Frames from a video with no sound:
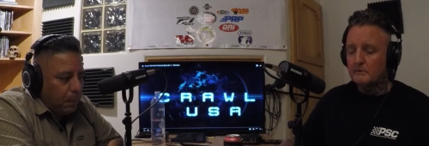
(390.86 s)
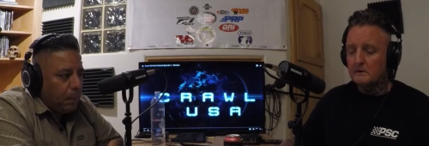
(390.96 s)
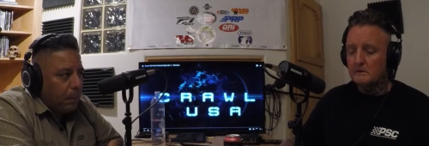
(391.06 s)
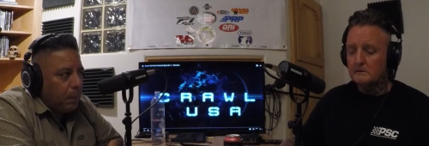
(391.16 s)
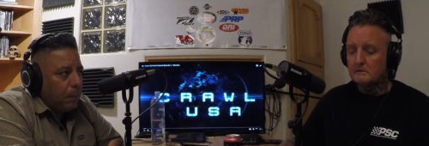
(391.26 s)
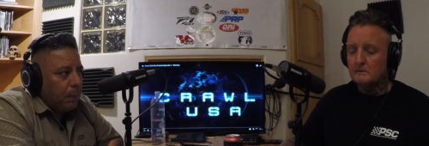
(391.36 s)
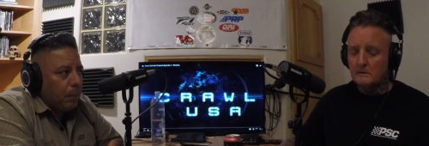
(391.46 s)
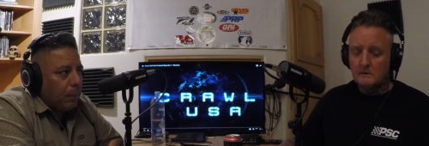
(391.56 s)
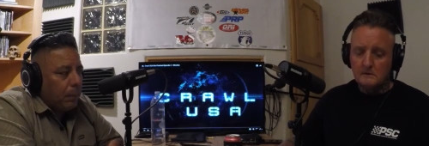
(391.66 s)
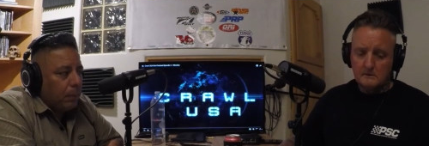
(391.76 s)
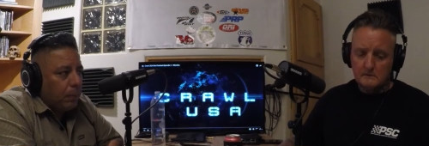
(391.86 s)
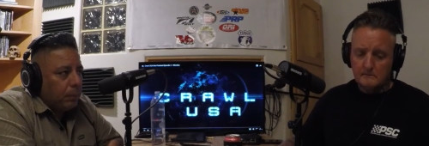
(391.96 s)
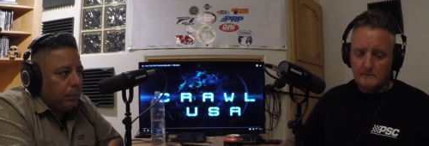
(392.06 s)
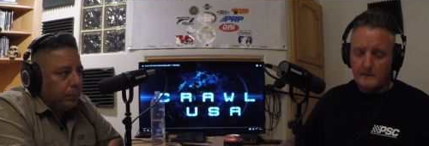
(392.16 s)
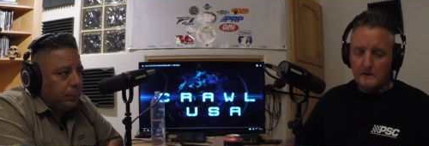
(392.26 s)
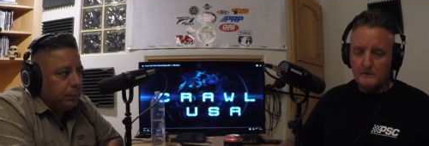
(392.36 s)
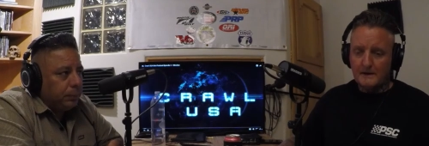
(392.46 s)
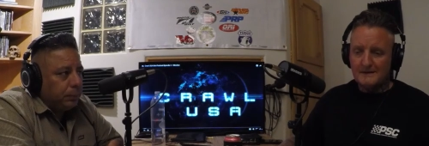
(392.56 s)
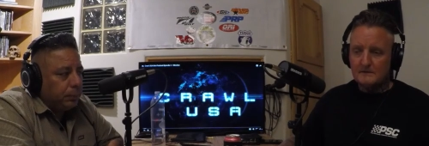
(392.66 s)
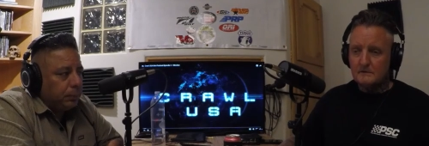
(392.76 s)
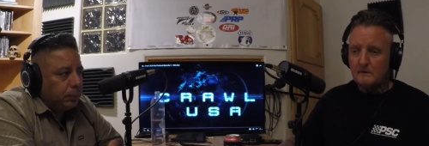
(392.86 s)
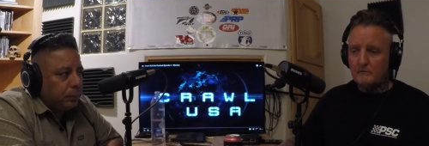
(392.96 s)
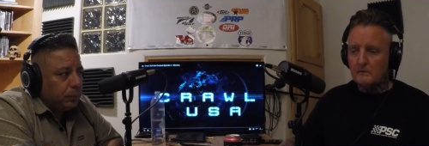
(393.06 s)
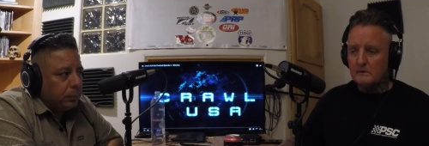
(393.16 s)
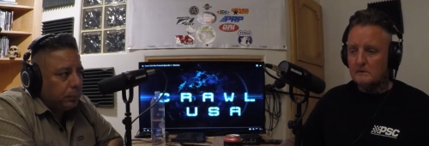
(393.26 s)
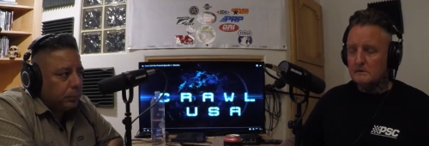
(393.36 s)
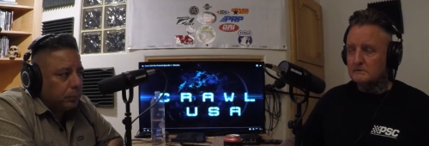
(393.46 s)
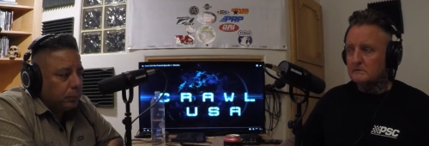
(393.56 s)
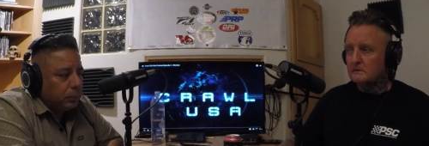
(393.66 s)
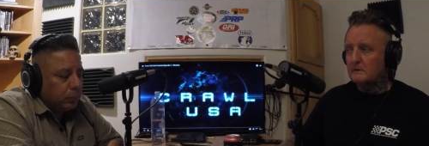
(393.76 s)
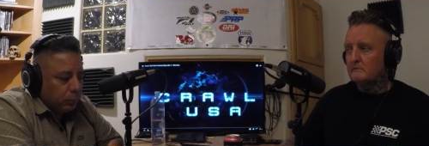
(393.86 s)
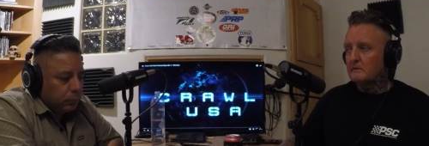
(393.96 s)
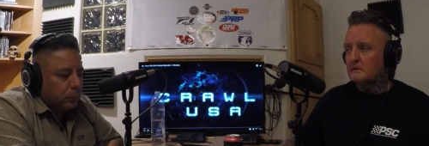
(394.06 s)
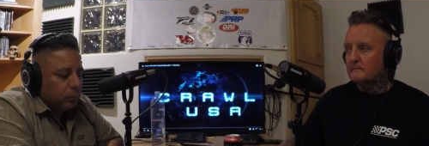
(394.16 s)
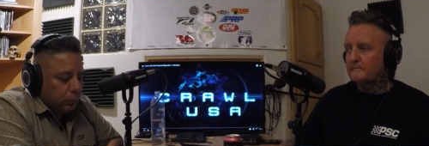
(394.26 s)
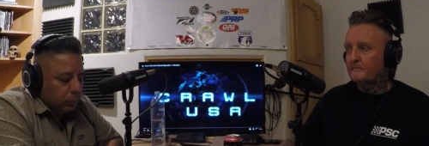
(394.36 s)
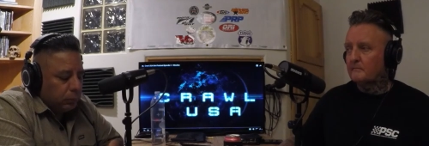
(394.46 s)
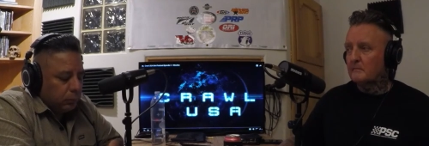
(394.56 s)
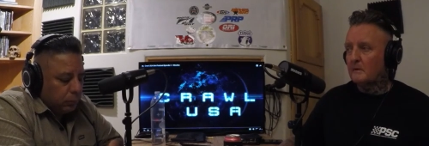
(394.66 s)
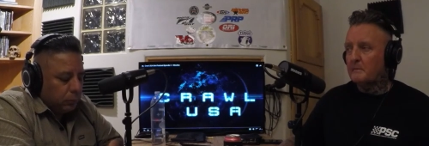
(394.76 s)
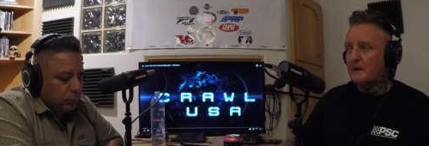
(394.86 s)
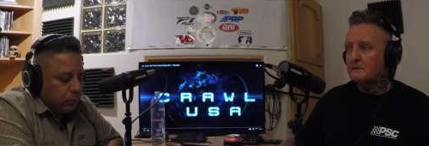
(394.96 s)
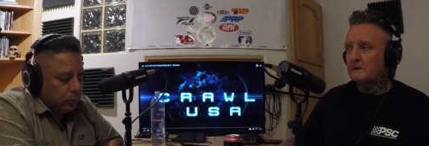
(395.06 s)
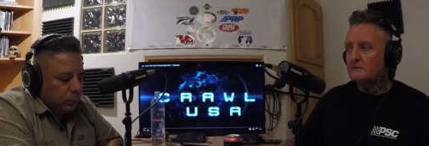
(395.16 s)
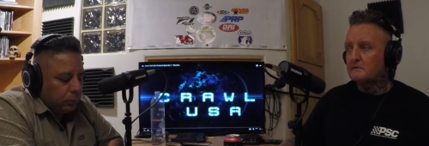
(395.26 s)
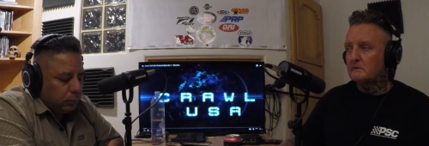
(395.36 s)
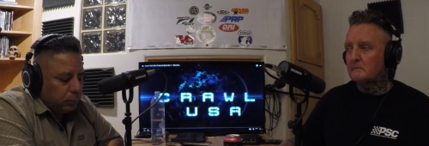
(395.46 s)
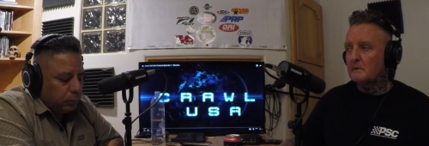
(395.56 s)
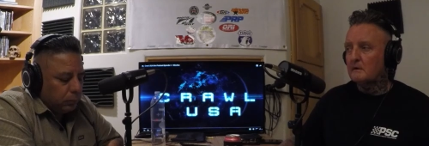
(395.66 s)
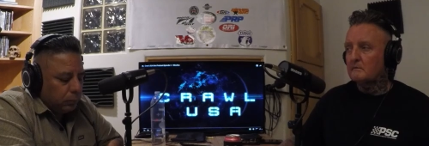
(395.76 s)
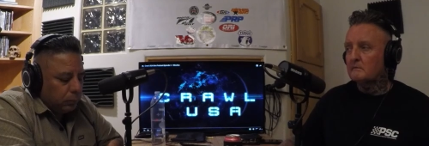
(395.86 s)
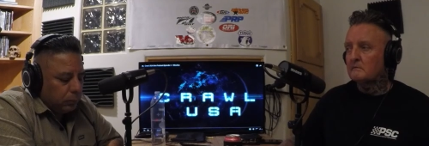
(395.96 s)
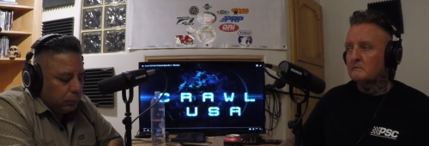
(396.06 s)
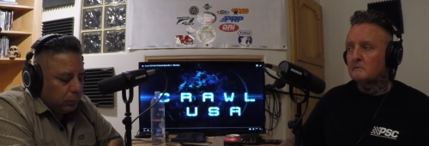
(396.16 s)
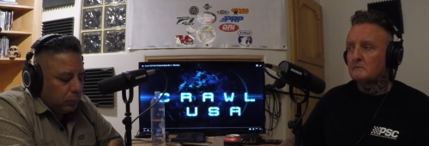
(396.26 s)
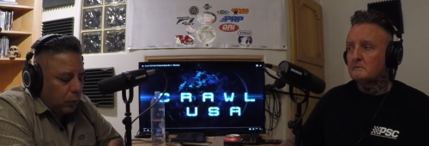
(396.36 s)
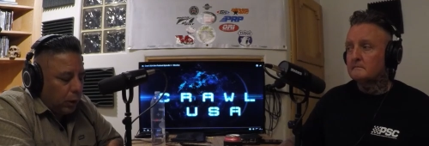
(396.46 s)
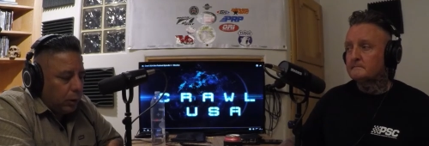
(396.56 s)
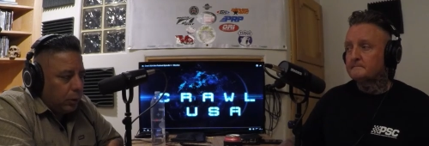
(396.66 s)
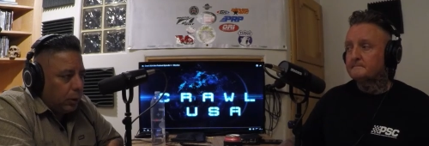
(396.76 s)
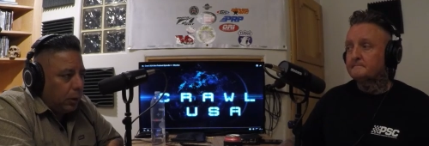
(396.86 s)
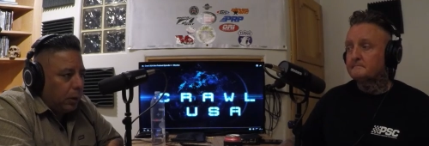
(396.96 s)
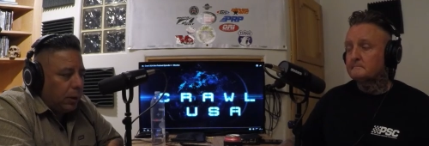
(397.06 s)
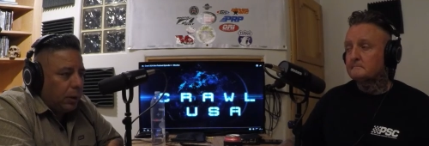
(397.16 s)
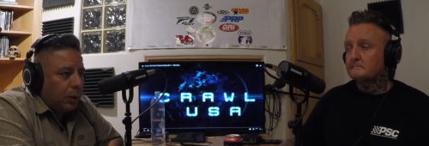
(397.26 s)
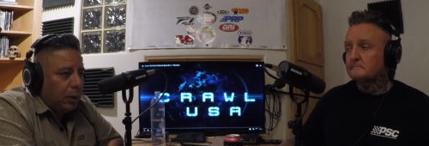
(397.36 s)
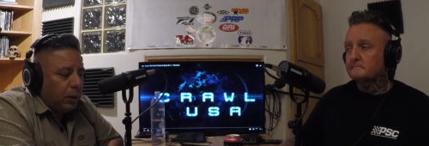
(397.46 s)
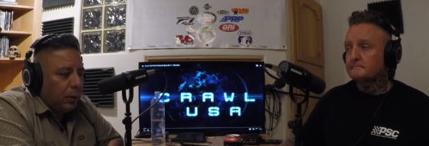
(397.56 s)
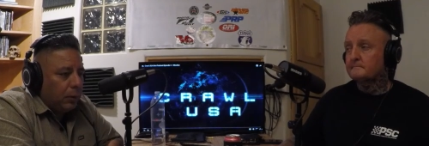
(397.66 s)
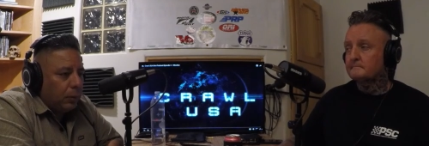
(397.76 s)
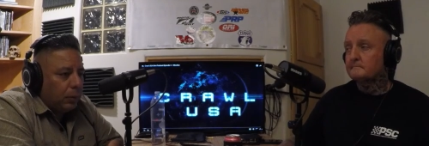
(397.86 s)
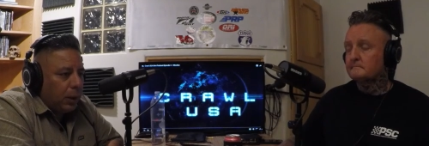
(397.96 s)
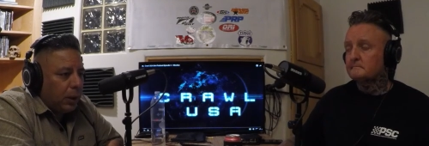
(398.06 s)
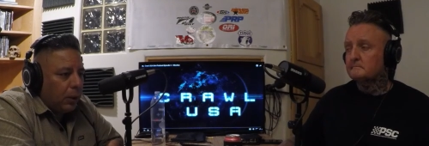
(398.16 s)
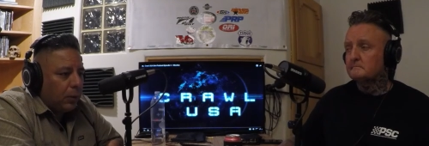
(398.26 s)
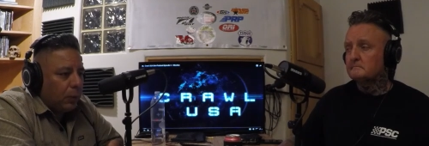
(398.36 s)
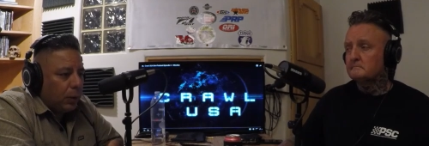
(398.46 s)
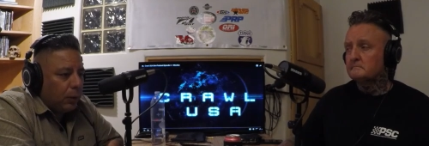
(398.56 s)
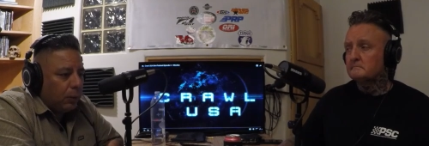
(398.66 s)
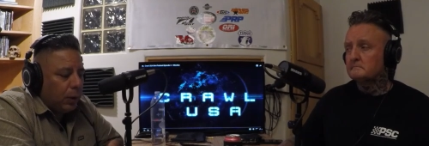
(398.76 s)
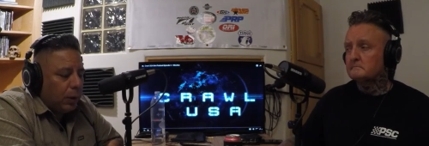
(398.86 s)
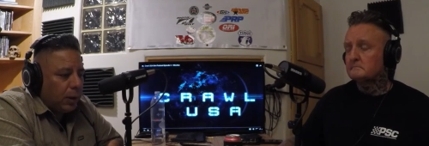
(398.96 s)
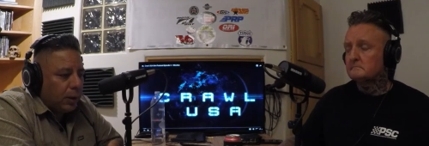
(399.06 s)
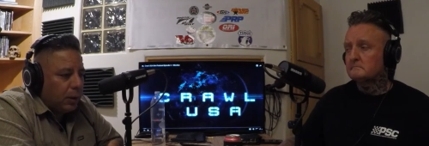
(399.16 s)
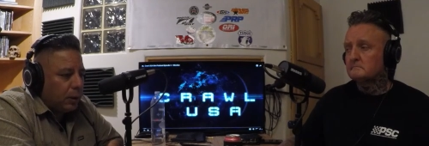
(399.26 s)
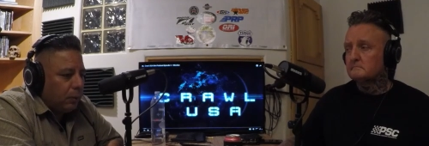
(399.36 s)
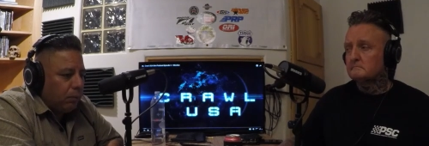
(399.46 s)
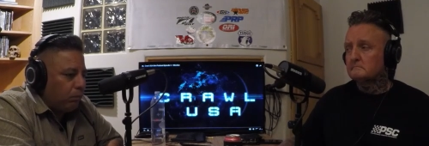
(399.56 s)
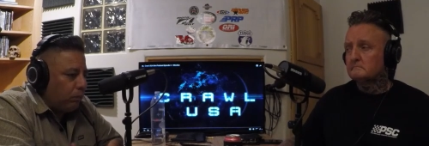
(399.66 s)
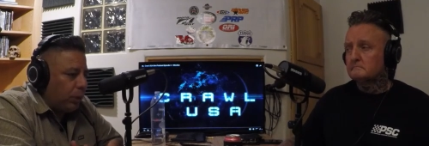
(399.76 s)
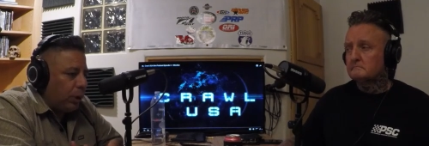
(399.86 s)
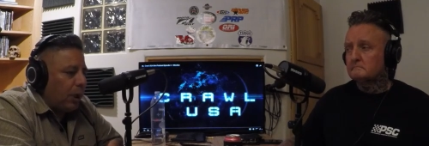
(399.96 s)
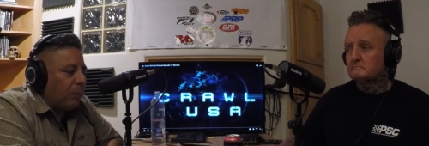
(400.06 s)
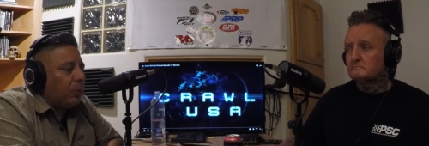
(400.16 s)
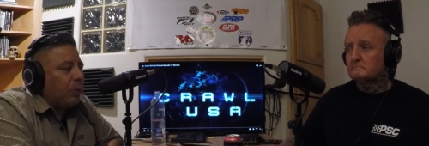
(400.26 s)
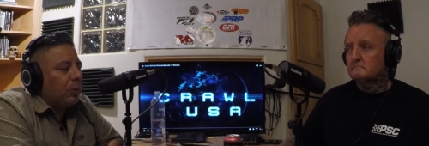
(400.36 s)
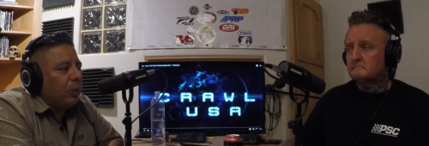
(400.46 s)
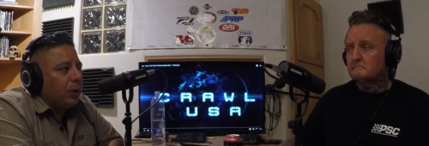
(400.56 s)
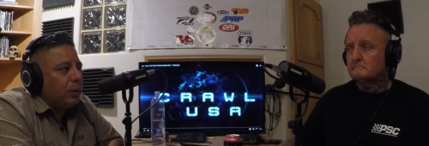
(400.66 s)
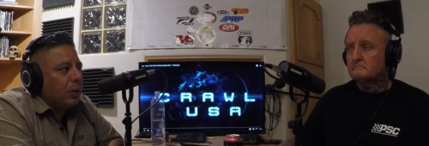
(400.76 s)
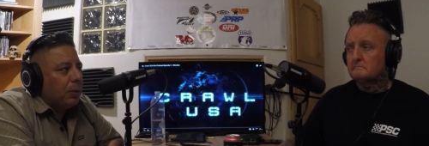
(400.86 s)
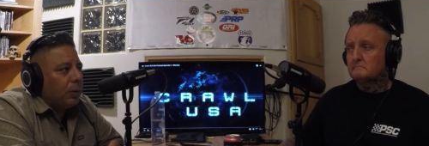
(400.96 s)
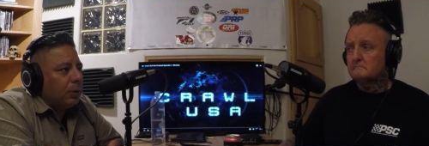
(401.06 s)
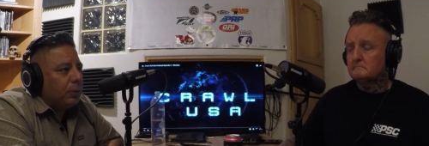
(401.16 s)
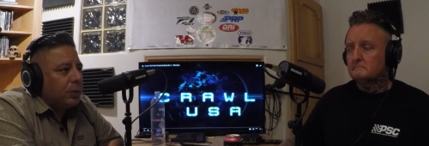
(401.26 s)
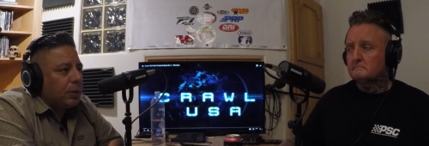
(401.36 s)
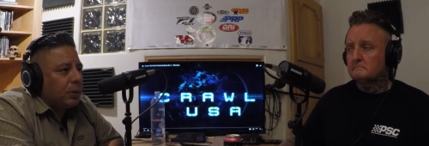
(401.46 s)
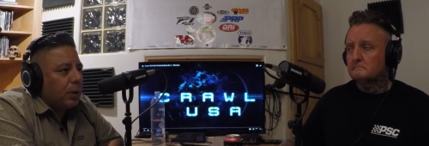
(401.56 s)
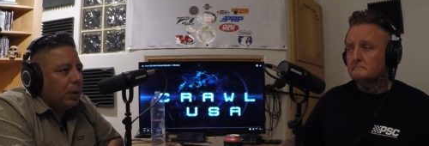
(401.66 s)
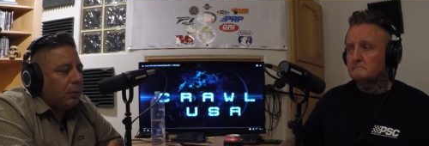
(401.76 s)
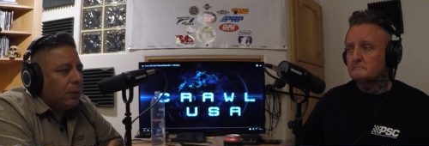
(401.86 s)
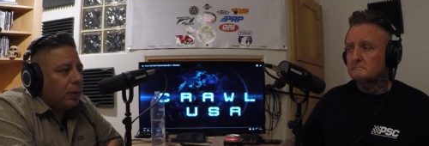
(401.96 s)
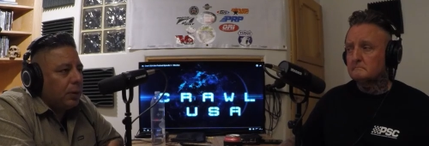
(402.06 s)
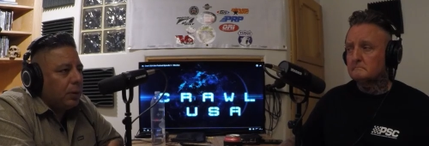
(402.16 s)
Speaker 1: then it, you know, that definitely doesn't leave a, a bad taste in your mouth.
Speaker 2: Right. And I think, you know, the other one I'm with, I think pretty happy with the way it's going. It was kind of a